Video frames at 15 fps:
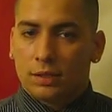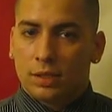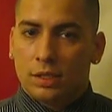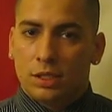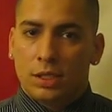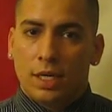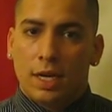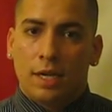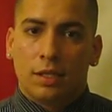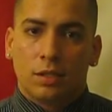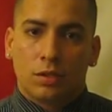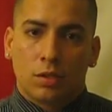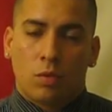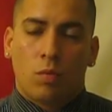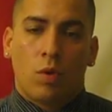jet
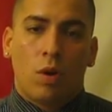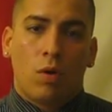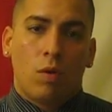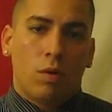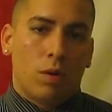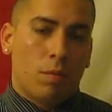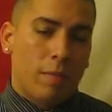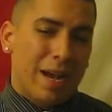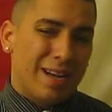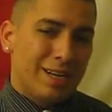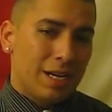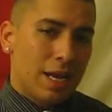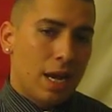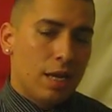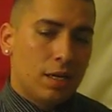to roll about
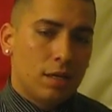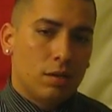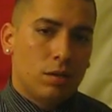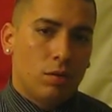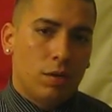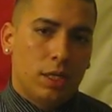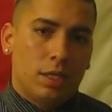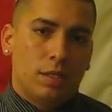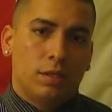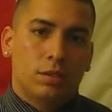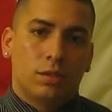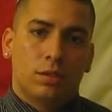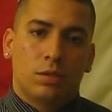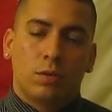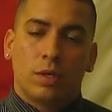90 degrees
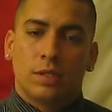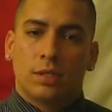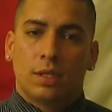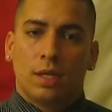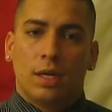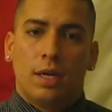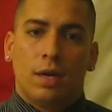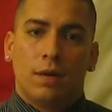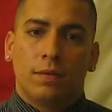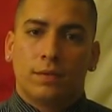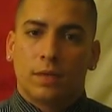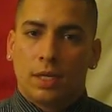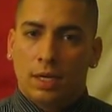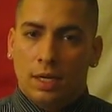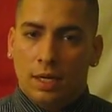to its left
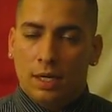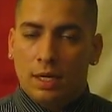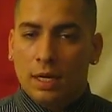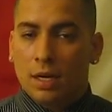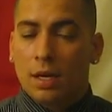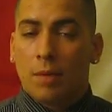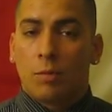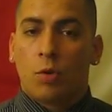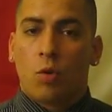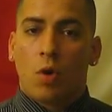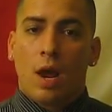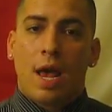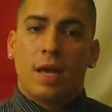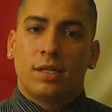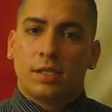and ended up
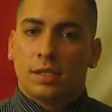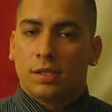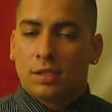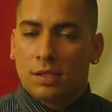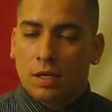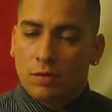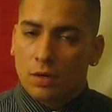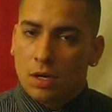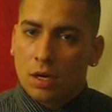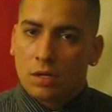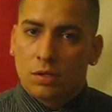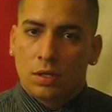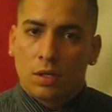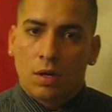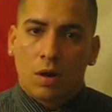crashing several
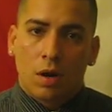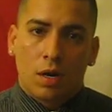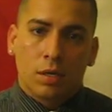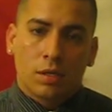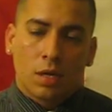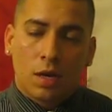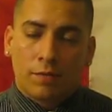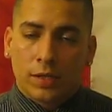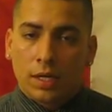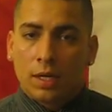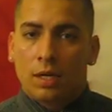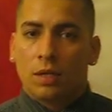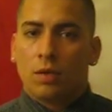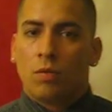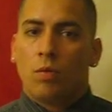hundred yards off the end
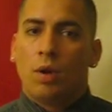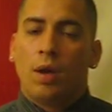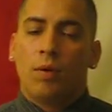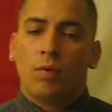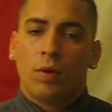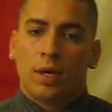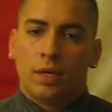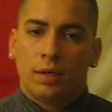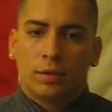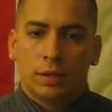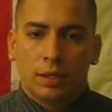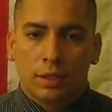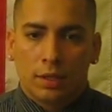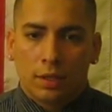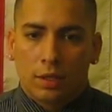of the runway.
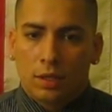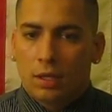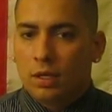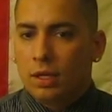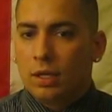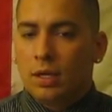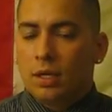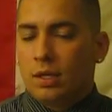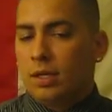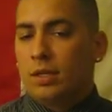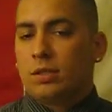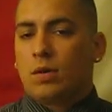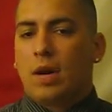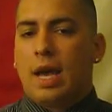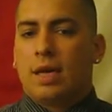This
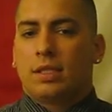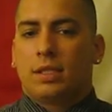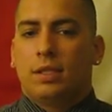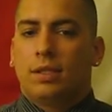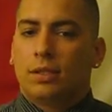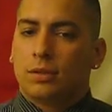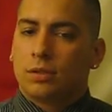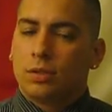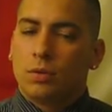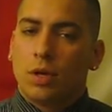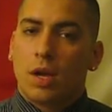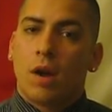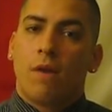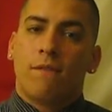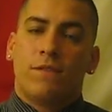crash killed
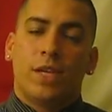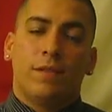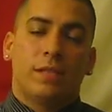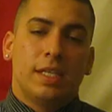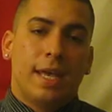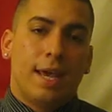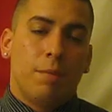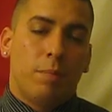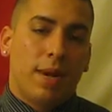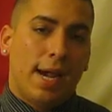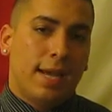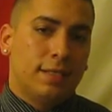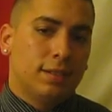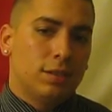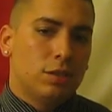258
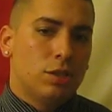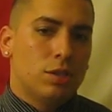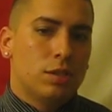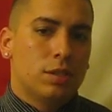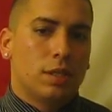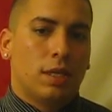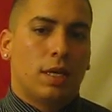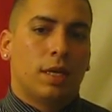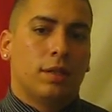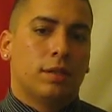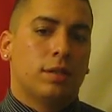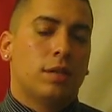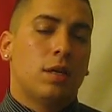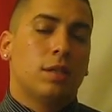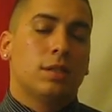passengers and
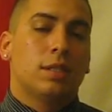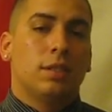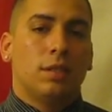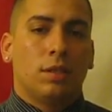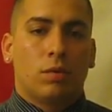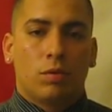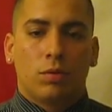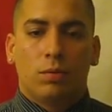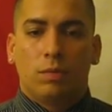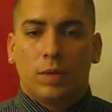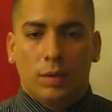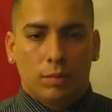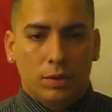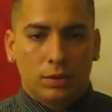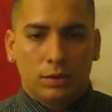13 crew
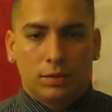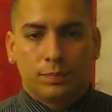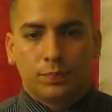members.